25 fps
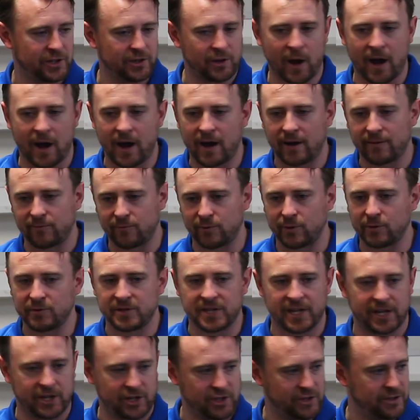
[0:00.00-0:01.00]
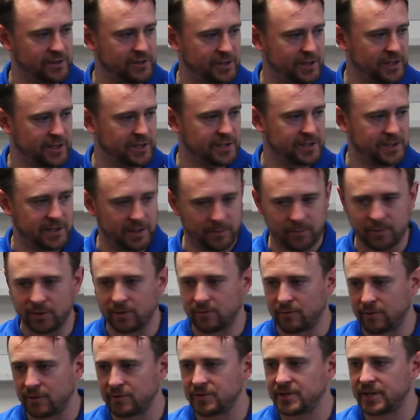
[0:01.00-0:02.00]
you have rotations, you get tibial
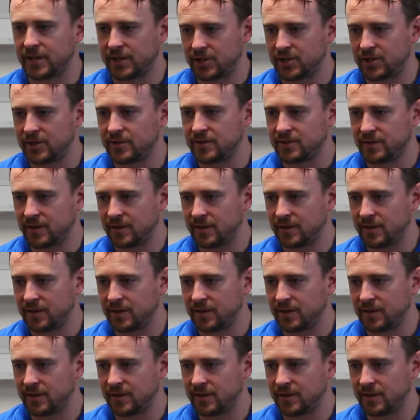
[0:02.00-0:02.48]
rotations